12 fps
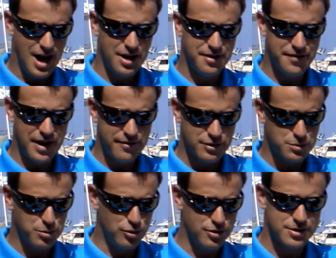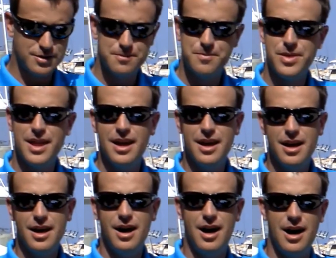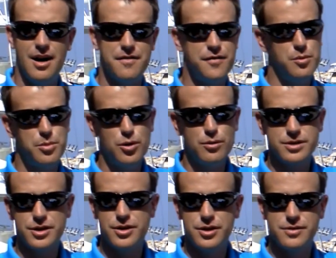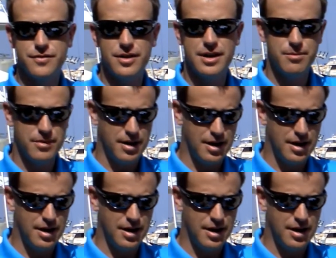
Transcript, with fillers: Other favourite sports, uh, football was a huge friend,